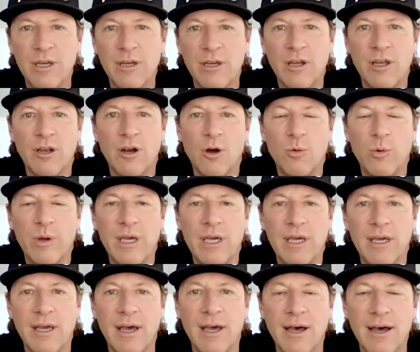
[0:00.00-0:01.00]
you, you know,
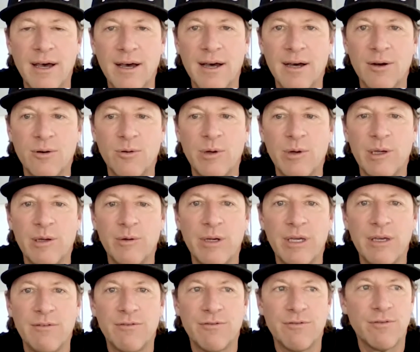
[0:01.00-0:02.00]
we uh, we
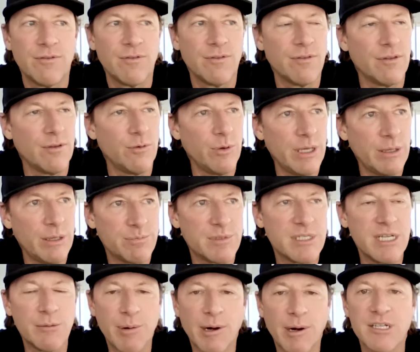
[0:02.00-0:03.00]
we've we
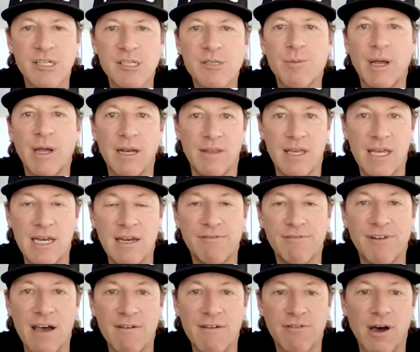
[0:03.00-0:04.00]
did participate in the Indy
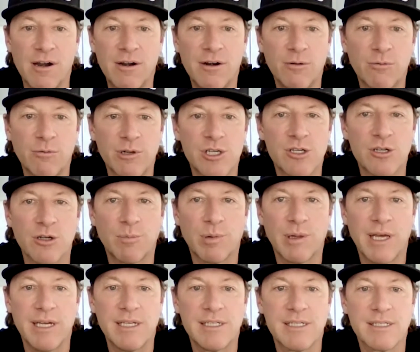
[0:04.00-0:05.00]
500, which took
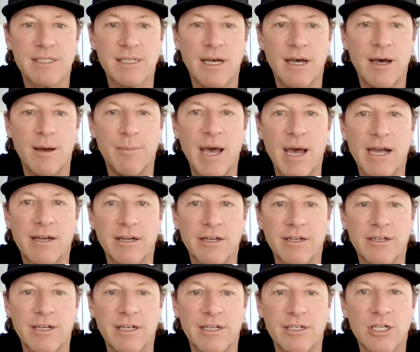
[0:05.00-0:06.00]
place uh, back
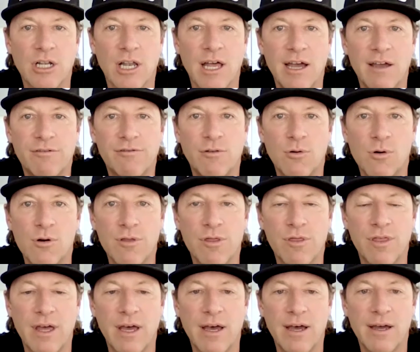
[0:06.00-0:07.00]
on uh, July 4th
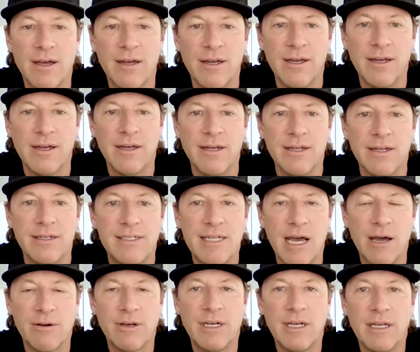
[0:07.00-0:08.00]
uh,
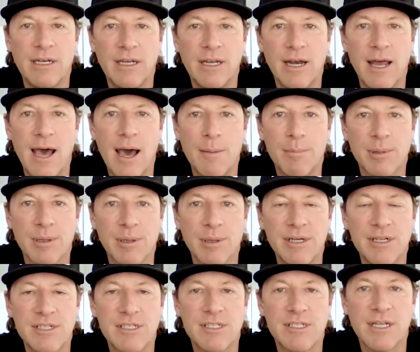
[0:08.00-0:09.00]
down in
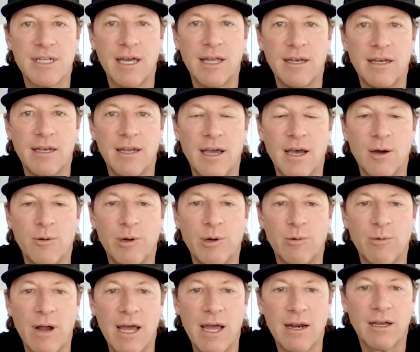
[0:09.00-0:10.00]
Indianapolis, and uh, we
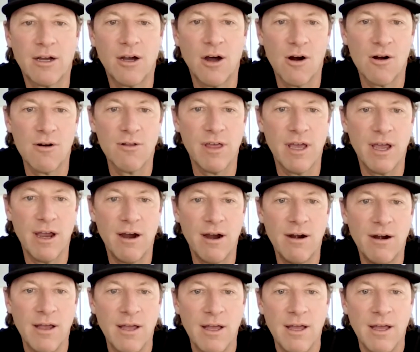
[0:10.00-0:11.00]
ran a car there